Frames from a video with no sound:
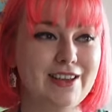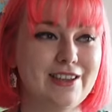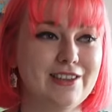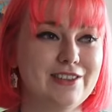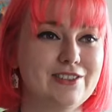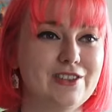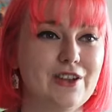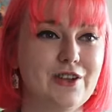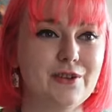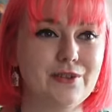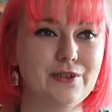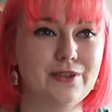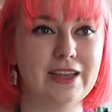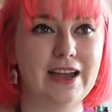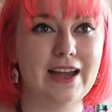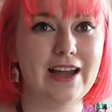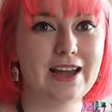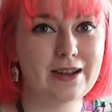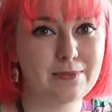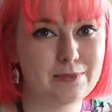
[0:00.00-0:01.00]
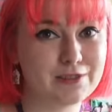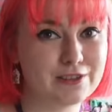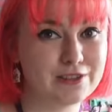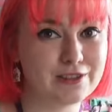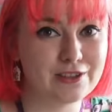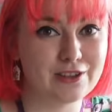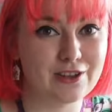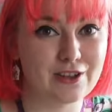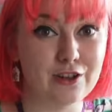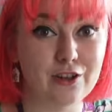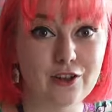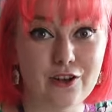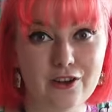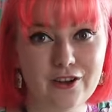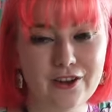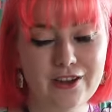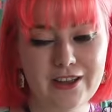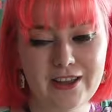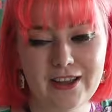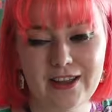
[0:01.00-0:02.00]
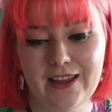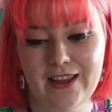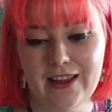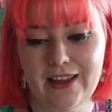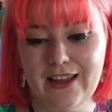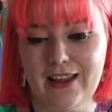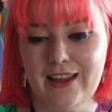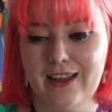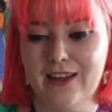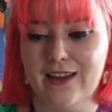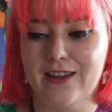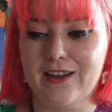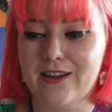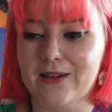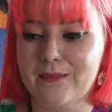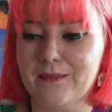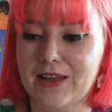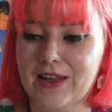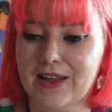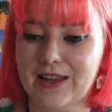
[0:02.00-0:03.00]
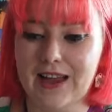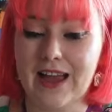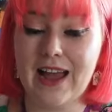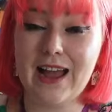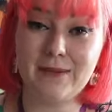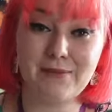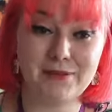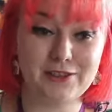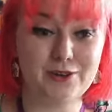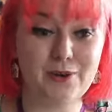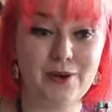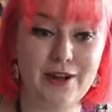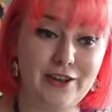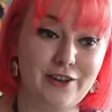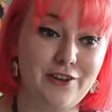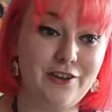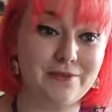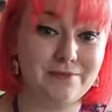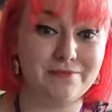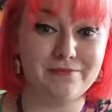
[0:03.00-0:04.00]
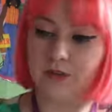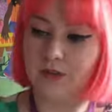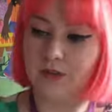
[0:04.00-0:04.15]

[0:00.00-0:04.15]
So that happens a lot. It happens quite a lot.